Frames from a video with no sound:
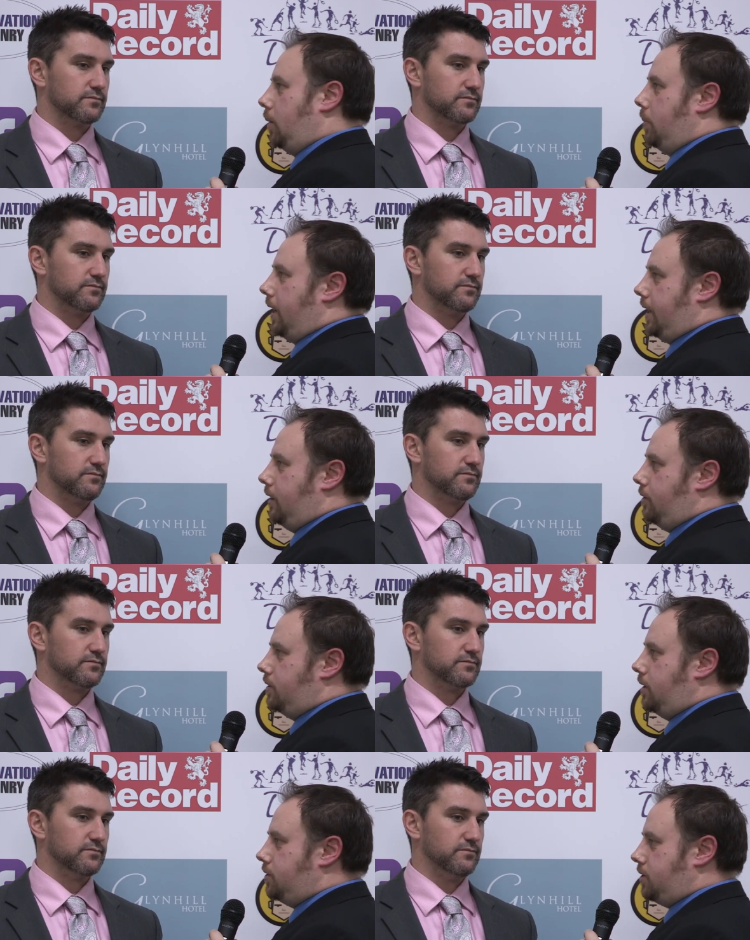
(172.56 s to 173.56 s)
Speaker 1: are back here
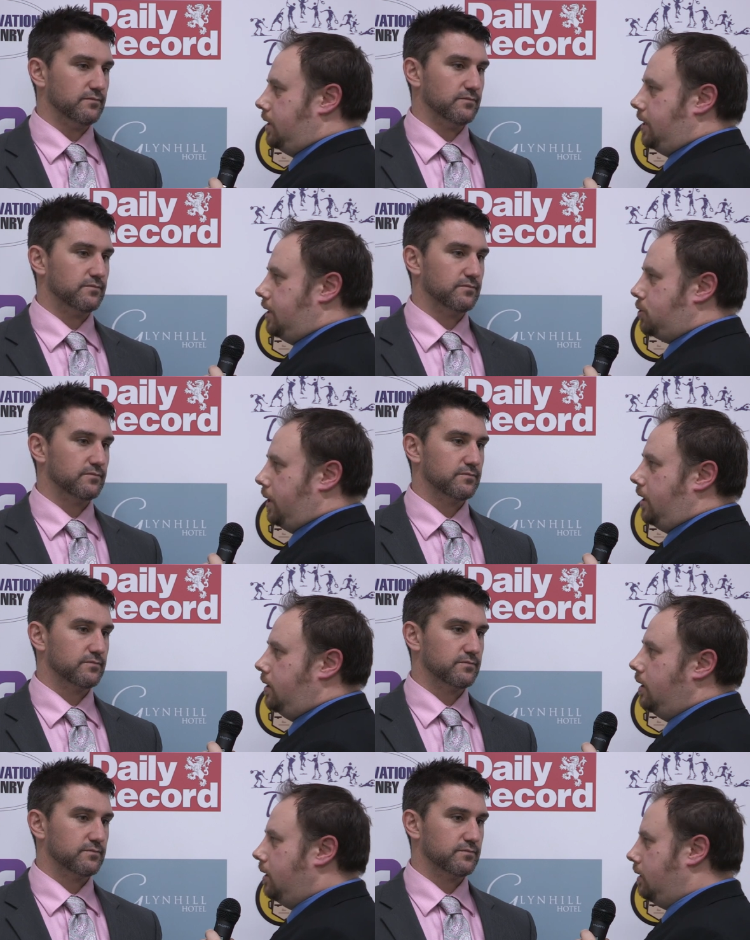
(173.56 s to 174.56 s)
on, on Sunday as
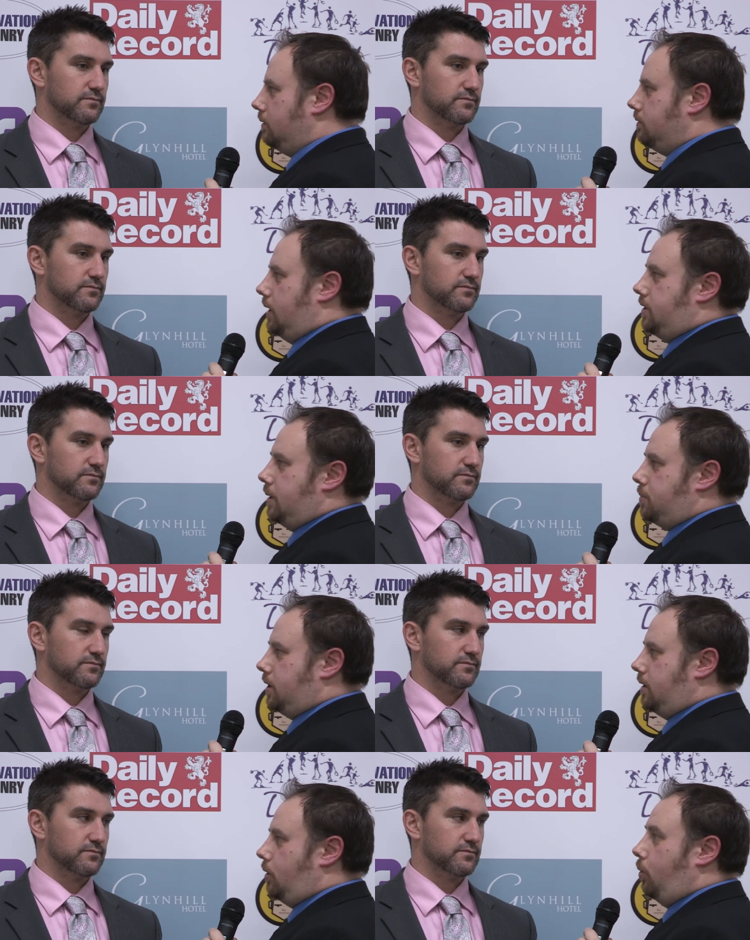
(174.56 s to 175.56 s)
well. In terms
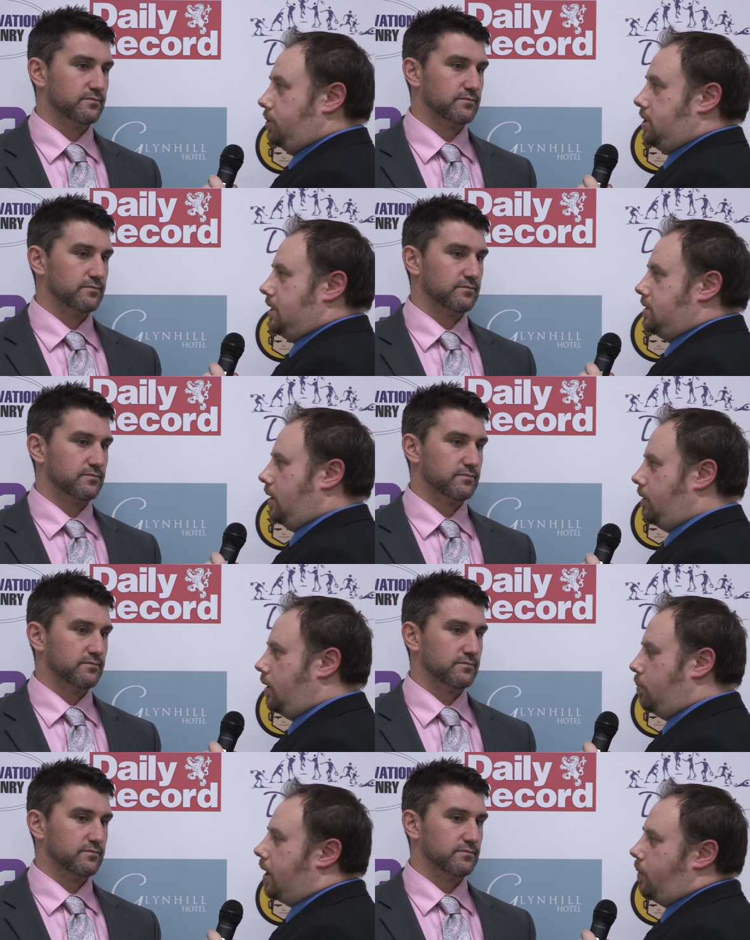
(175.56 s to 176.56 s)
of the, the whole season, how,
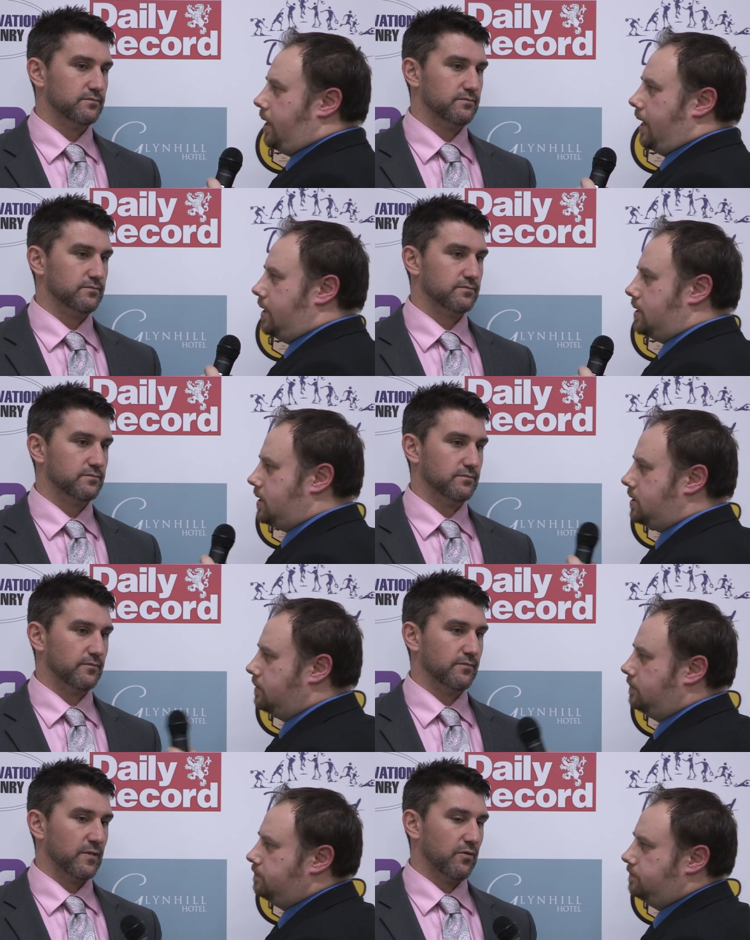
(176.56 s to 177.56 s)
how big a weekend is
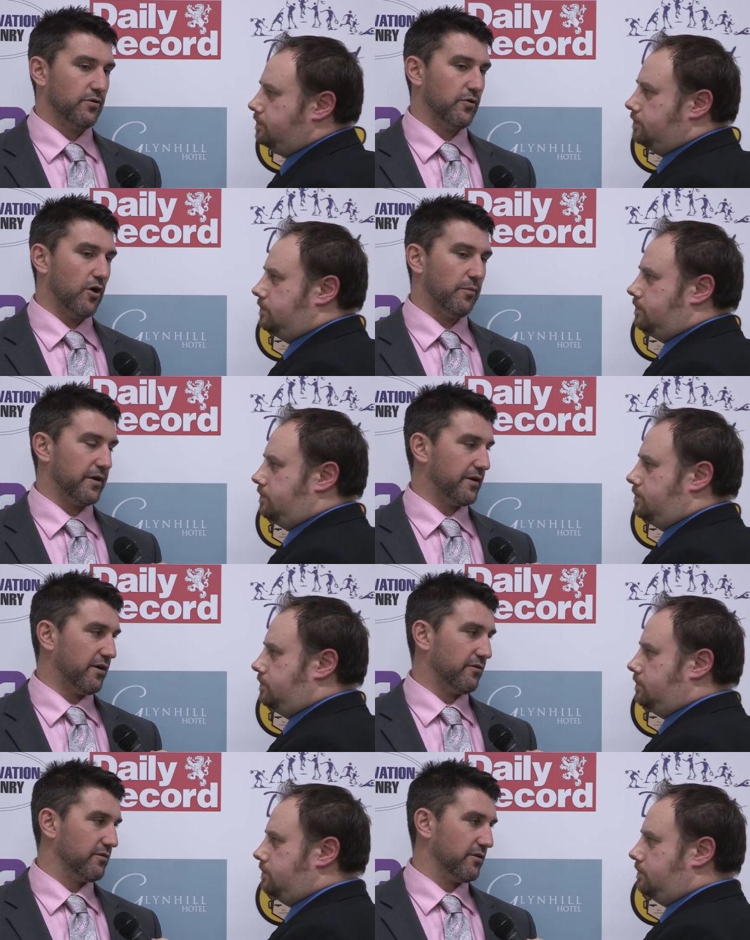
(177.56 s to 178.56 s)
this?
Speaker 2: Well, they're all big
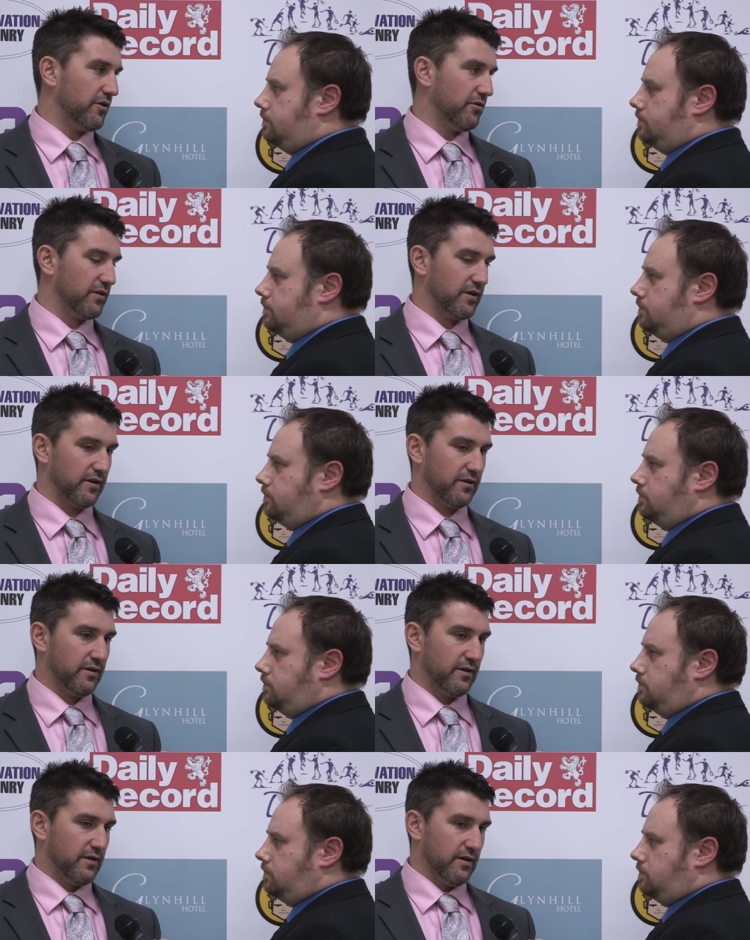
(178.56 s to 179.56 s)
now. You know, it,
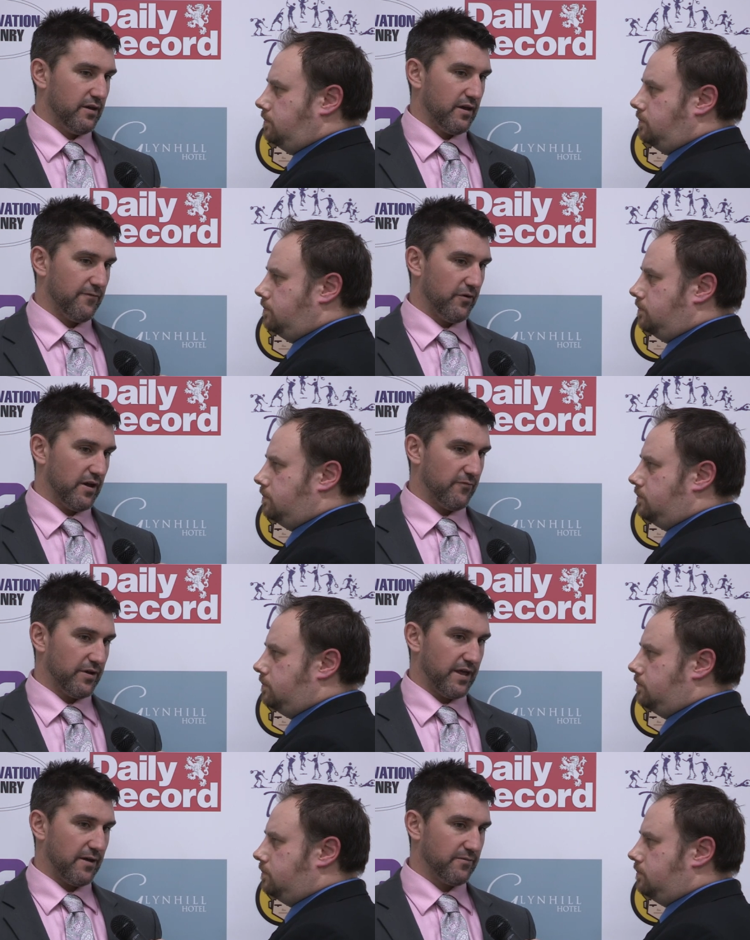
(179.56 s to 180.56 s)
every
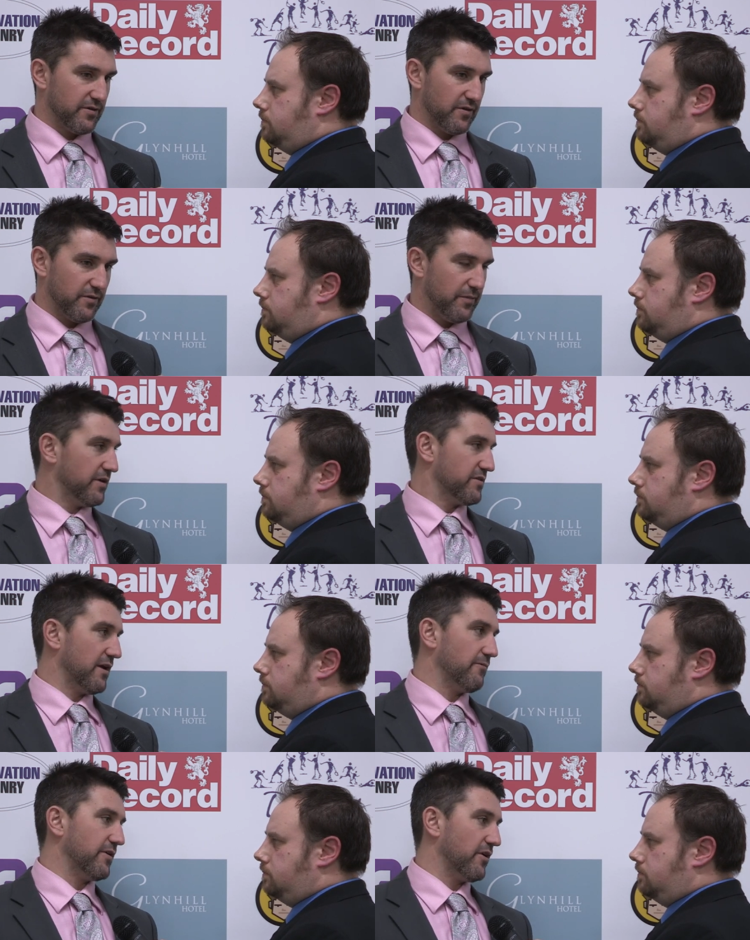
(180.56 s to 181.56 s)
every game's the, the, biggest
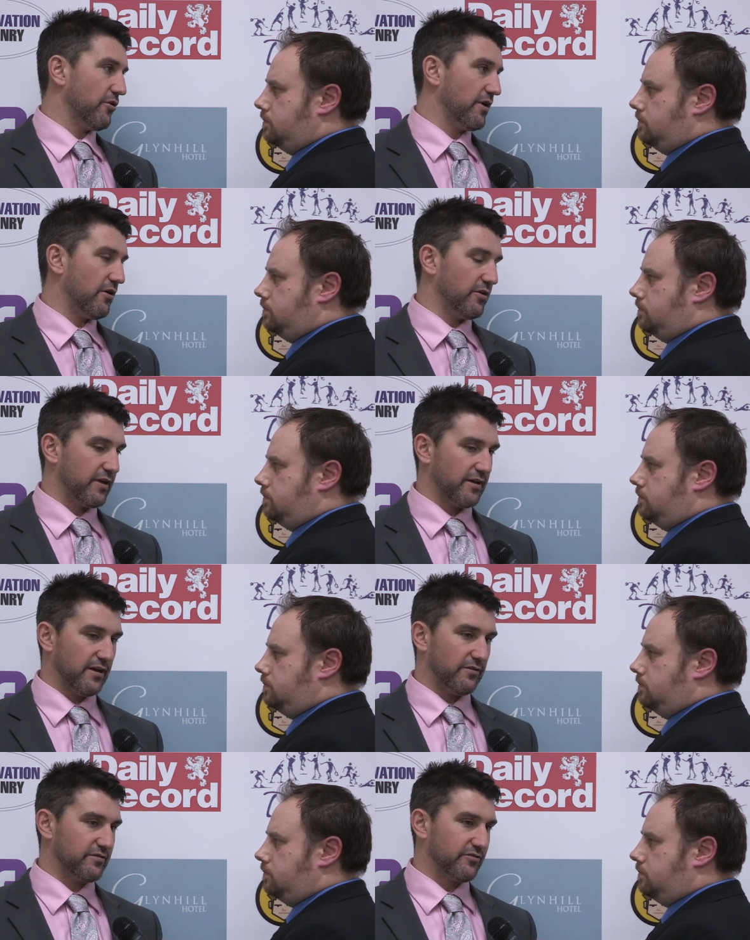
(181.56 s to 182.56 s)
game of the year now. You get
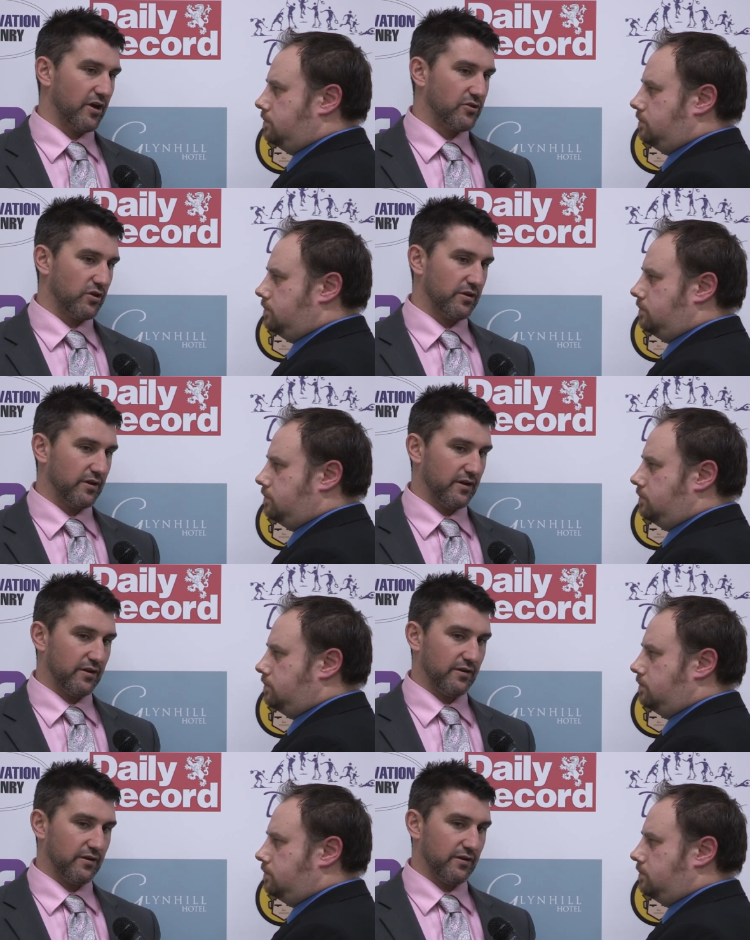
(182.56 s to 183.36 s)
down the stretch, and, and